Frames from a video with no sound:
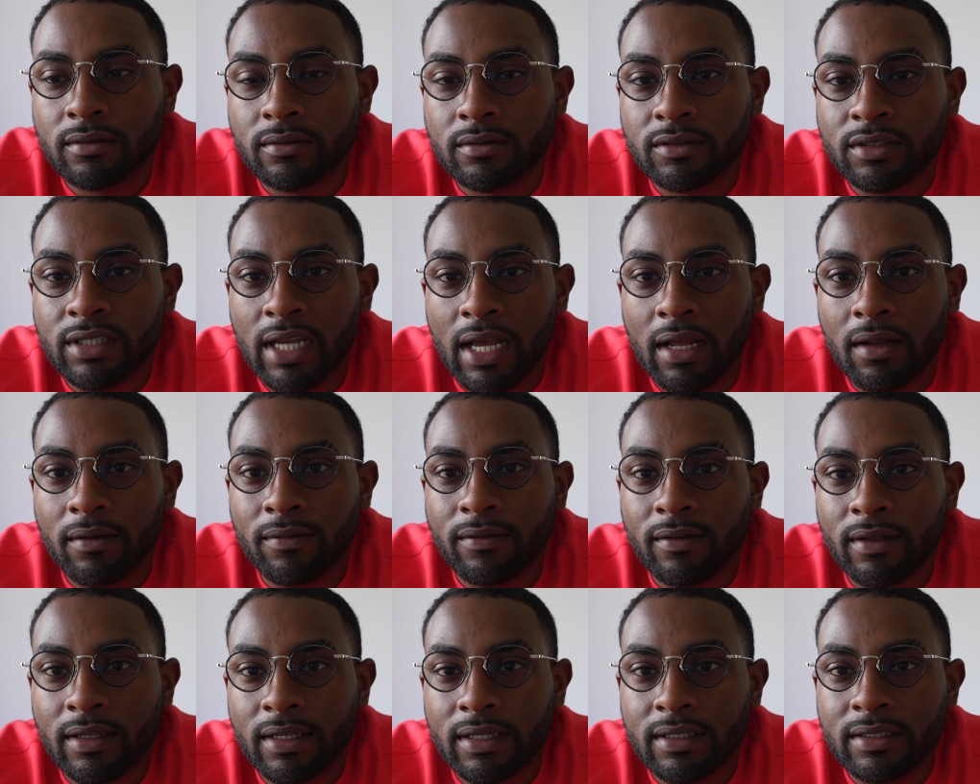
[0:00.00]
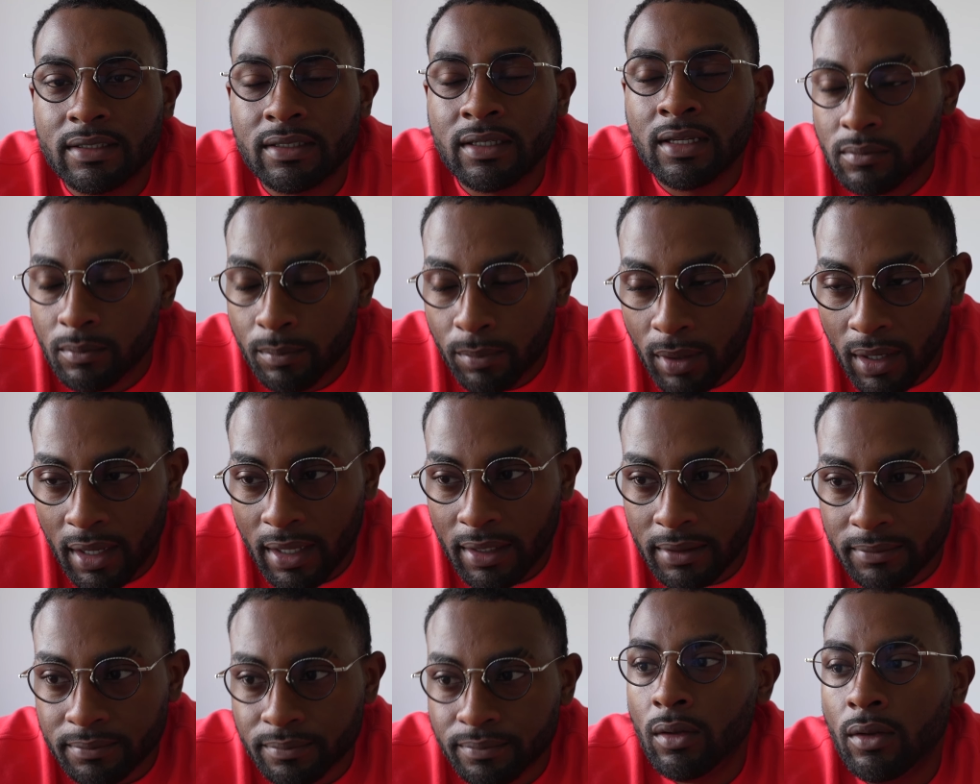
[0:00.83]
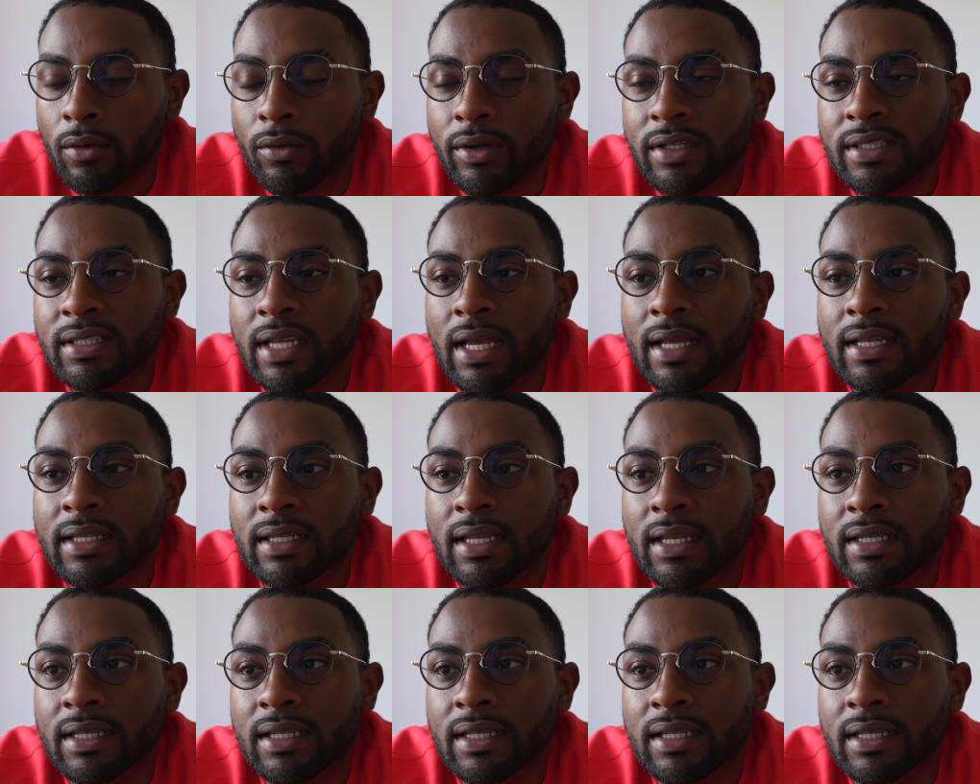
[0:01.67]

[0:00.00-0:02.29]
child for this, but the reason I,